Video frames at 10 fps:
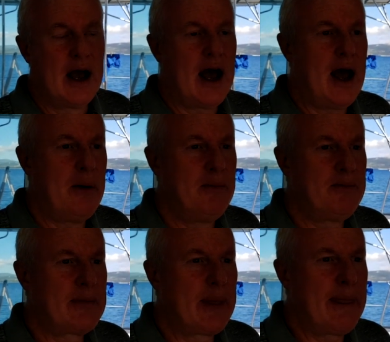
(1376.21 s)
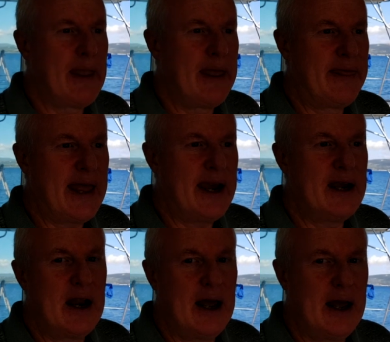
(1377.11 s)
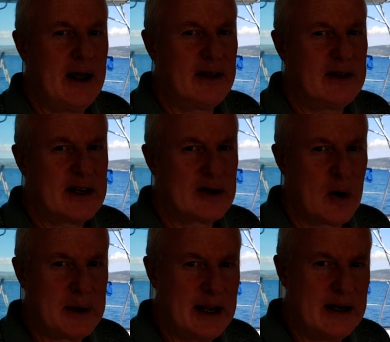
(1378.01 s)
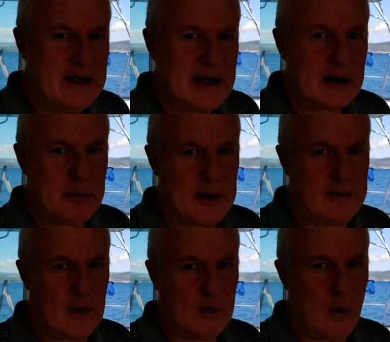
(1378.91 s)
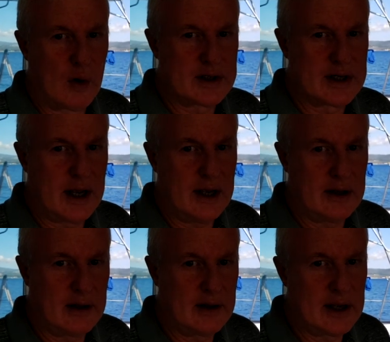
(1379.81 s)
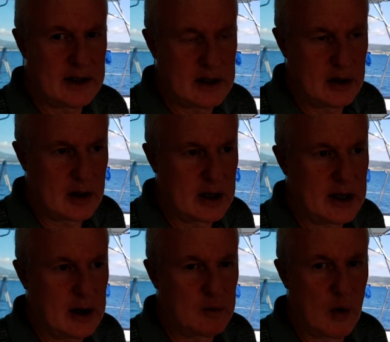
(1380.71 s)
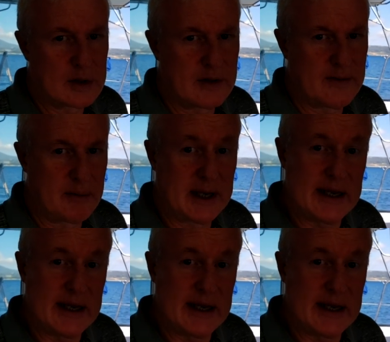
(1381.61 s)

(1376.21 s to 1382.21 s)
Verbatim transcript: Um, then uh, there's normally a little bit for water that you can get water from the